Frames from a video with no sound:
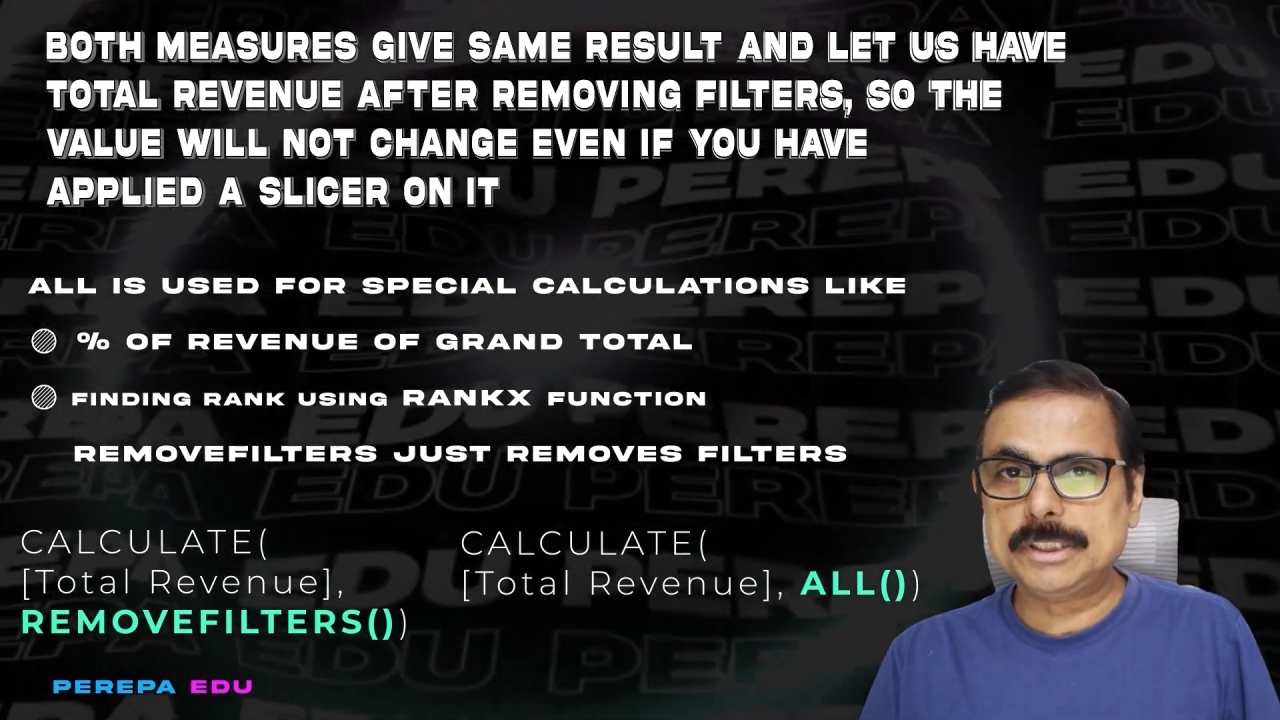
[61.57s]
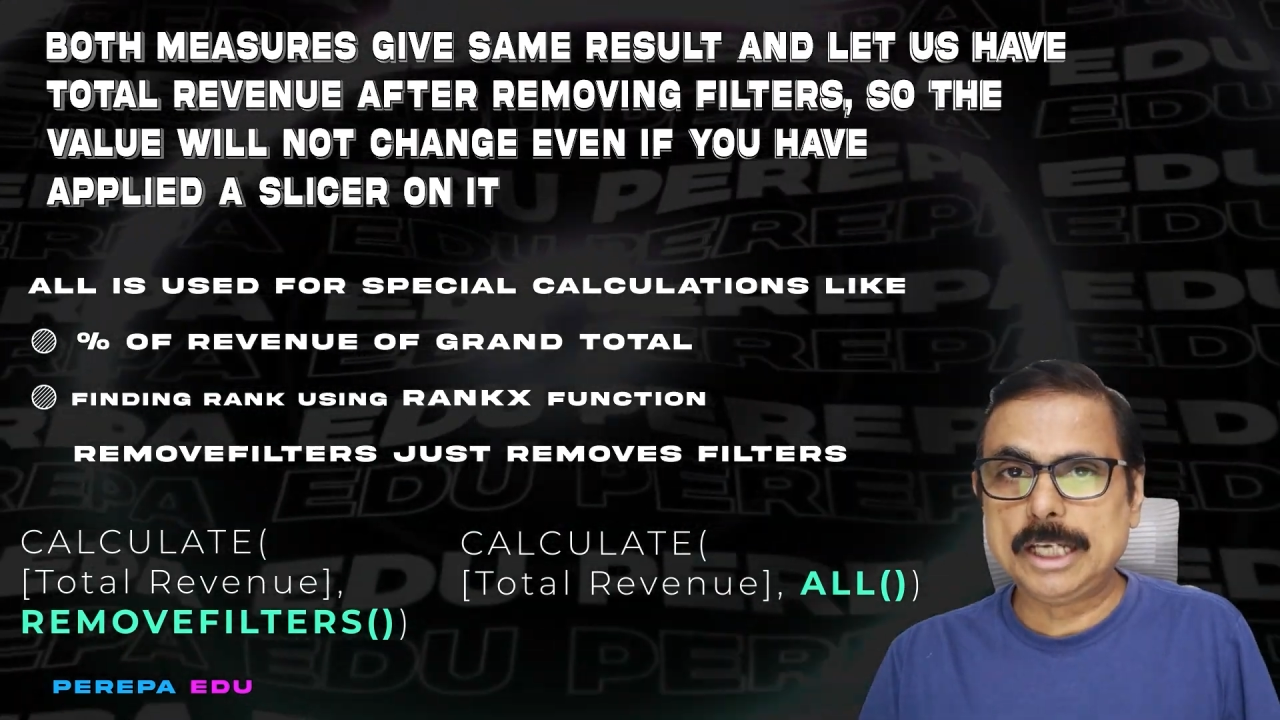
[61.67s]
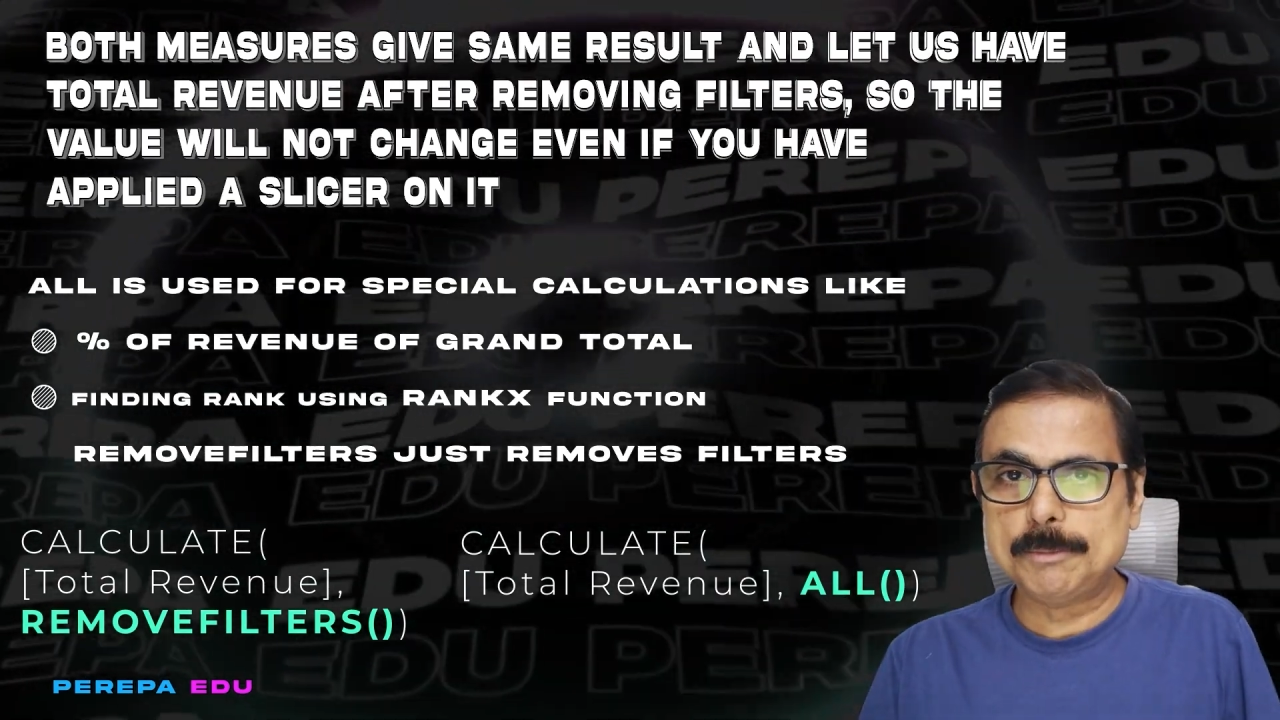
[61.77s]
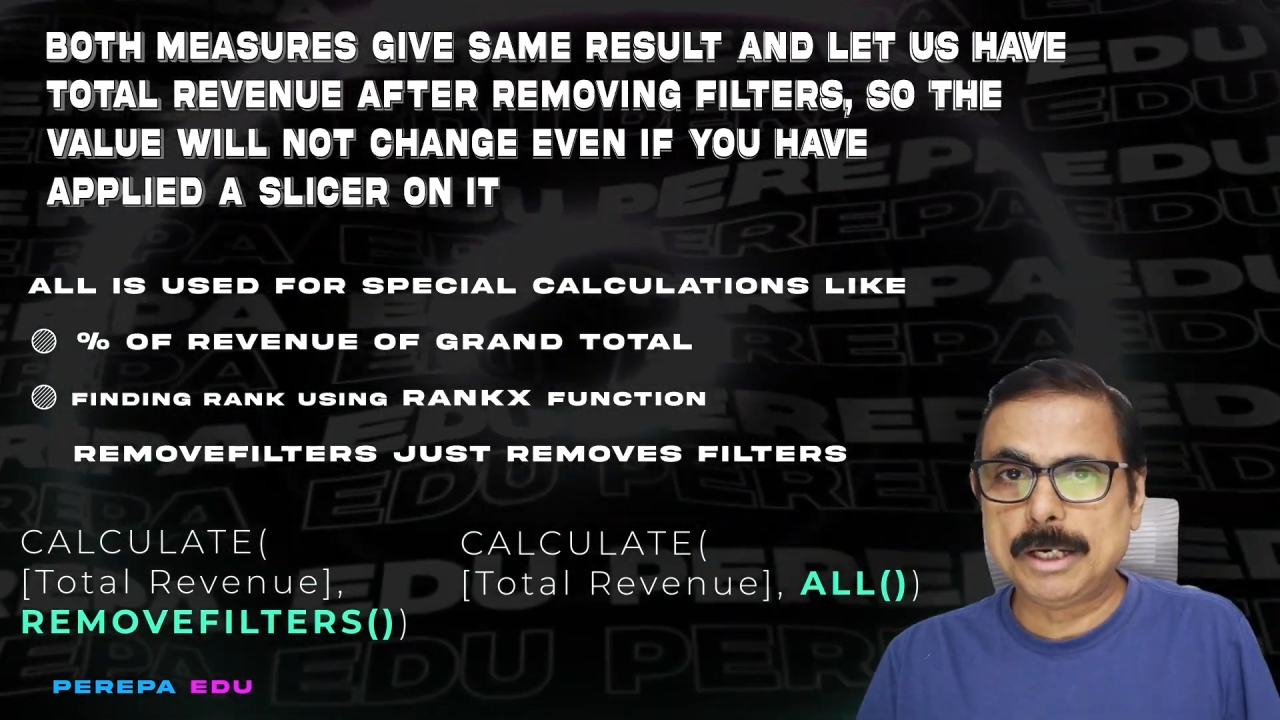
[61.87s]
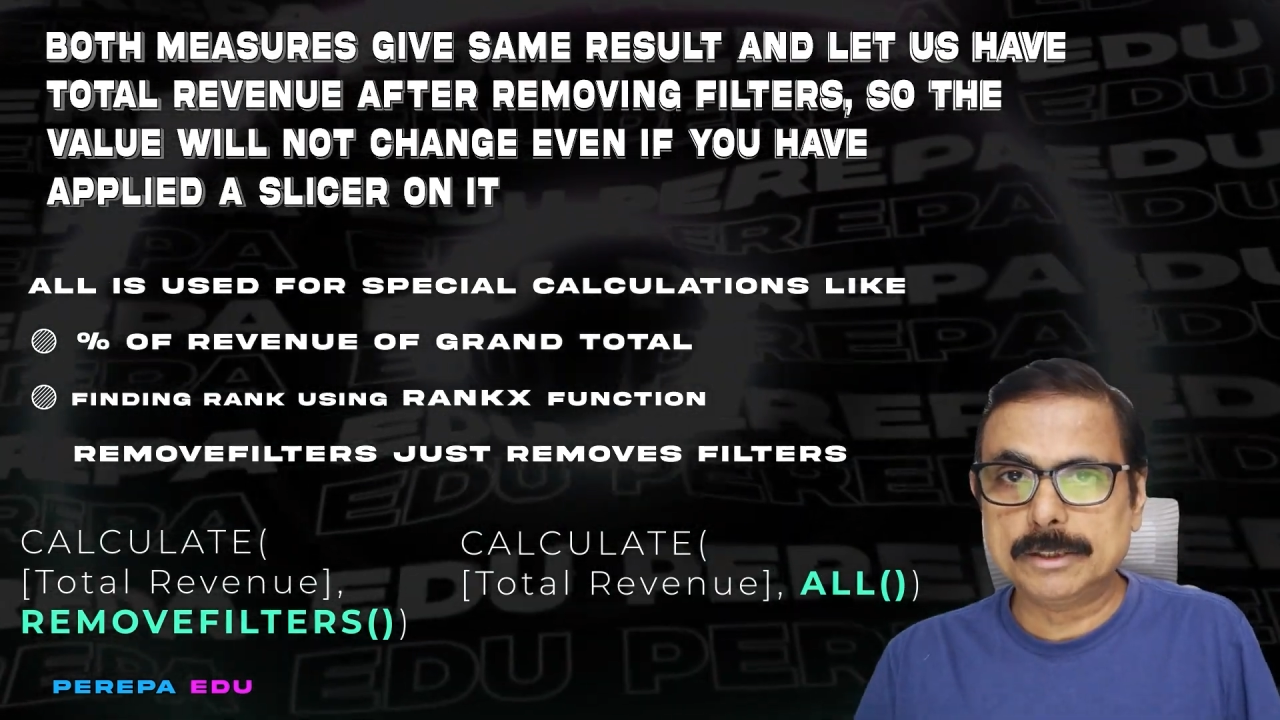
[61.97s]

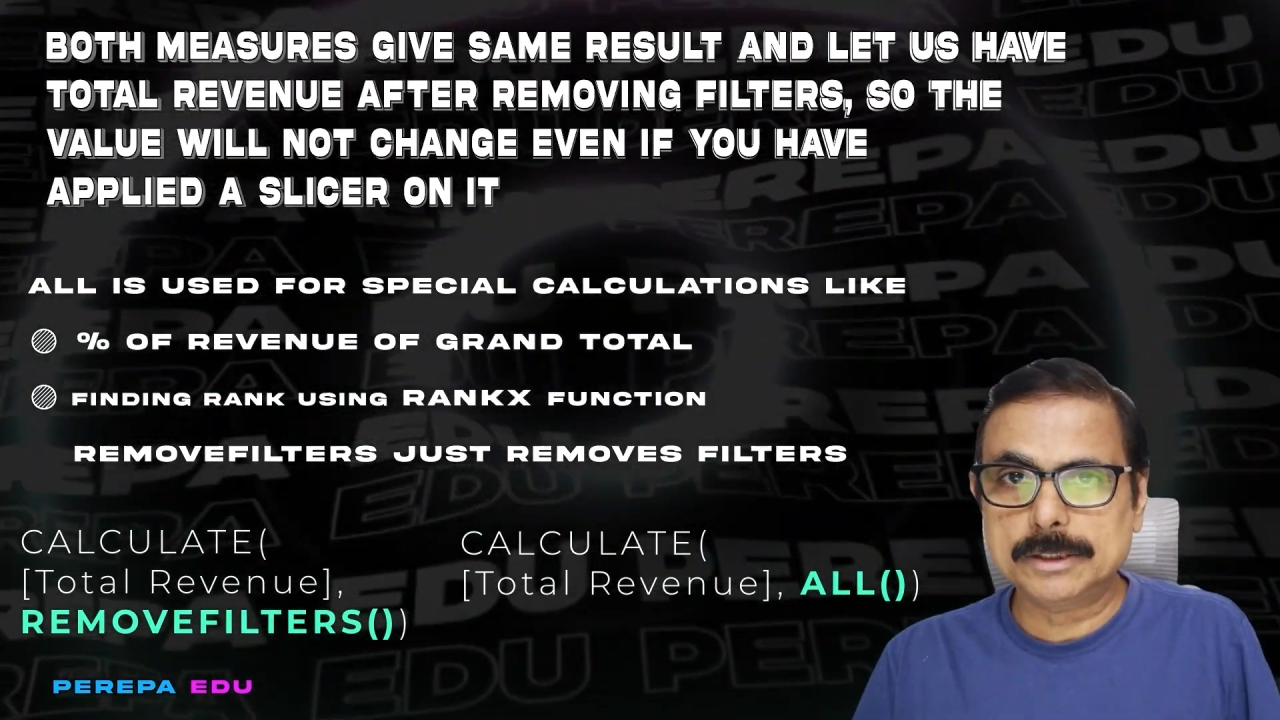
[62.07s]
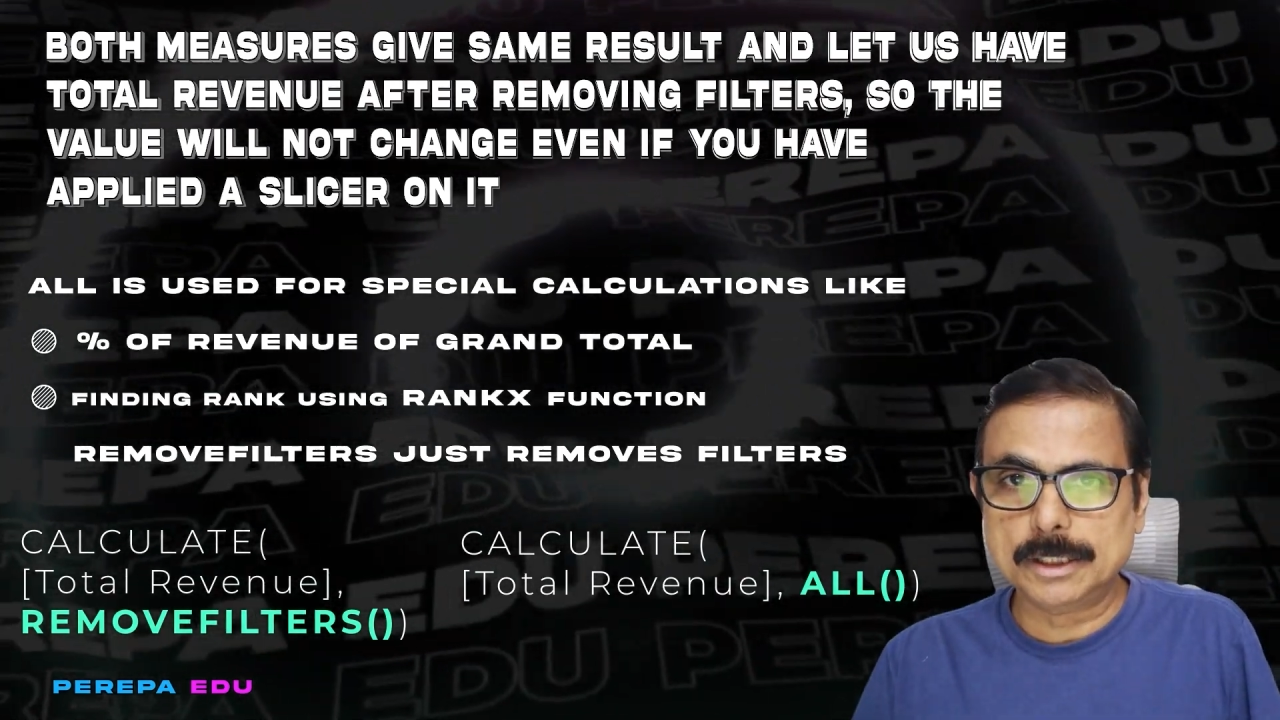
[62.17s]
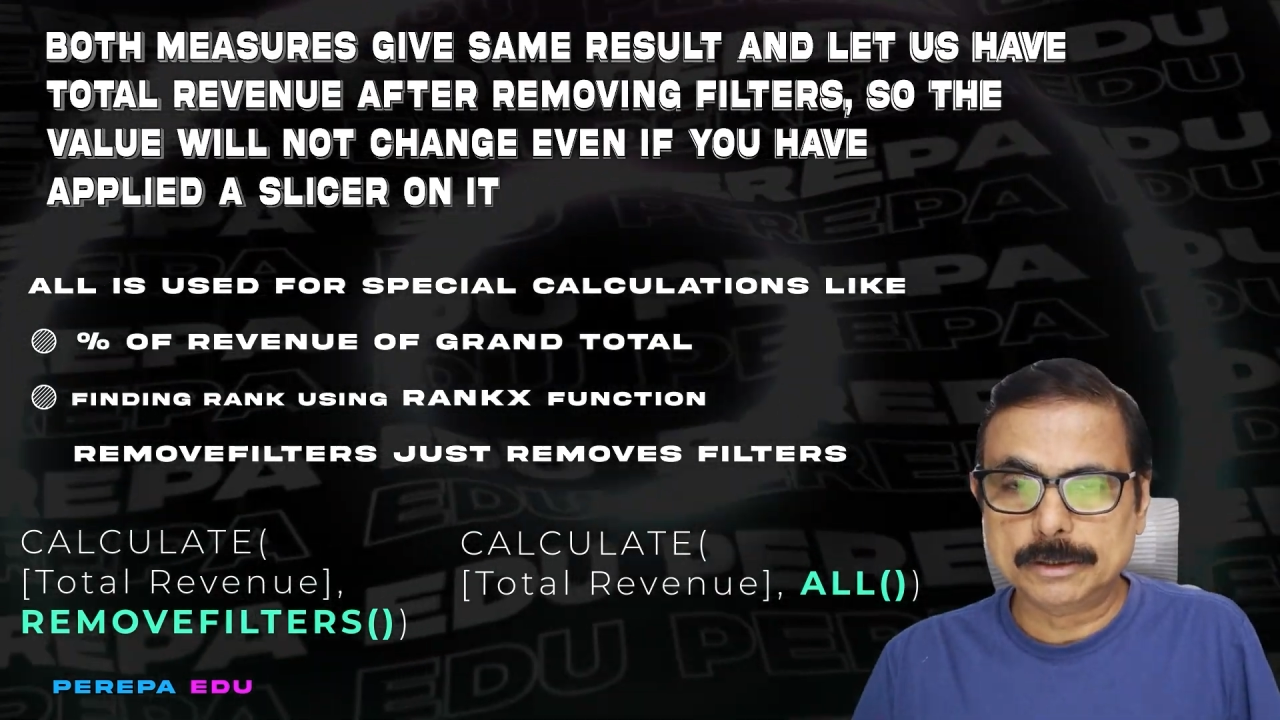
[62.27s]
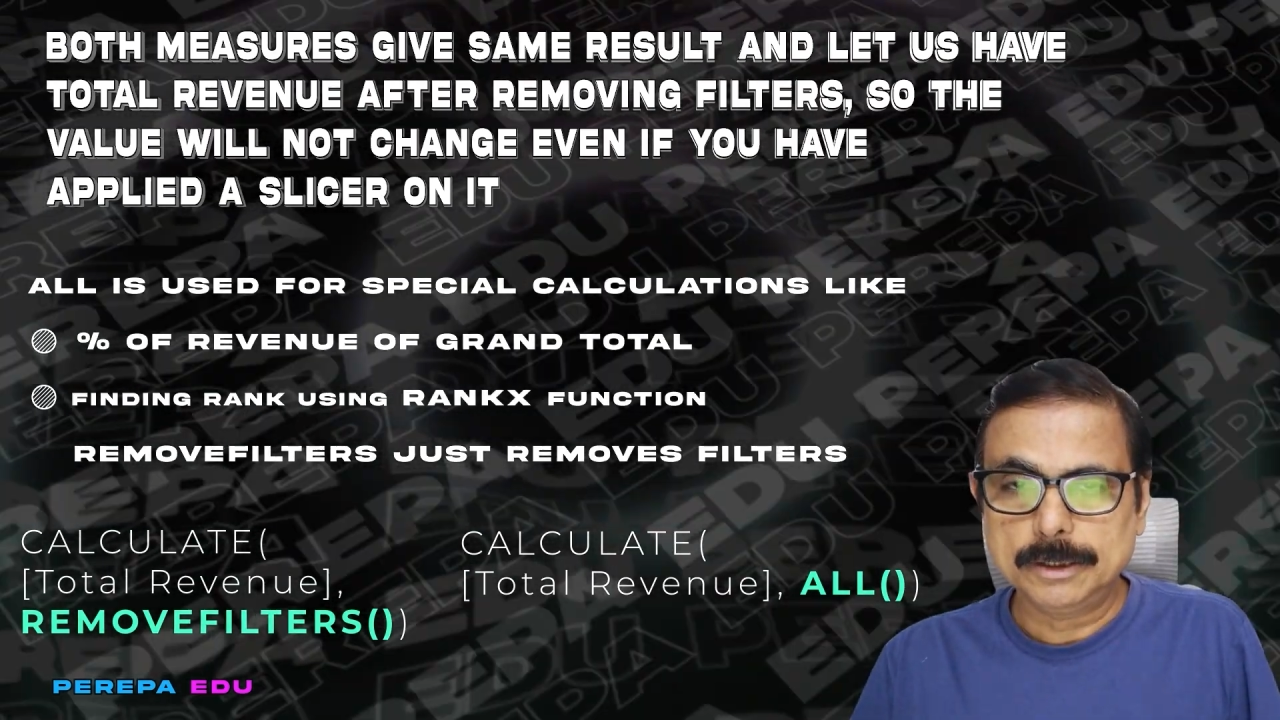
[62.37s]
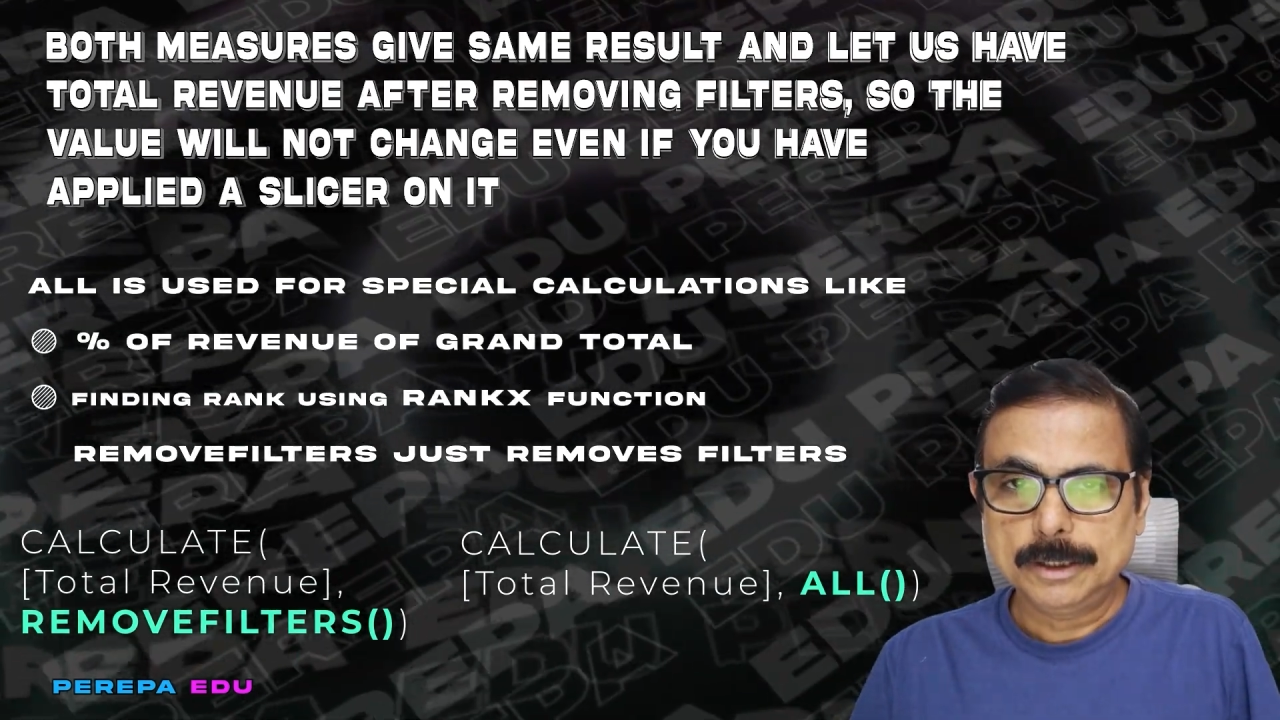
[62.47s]
same answer.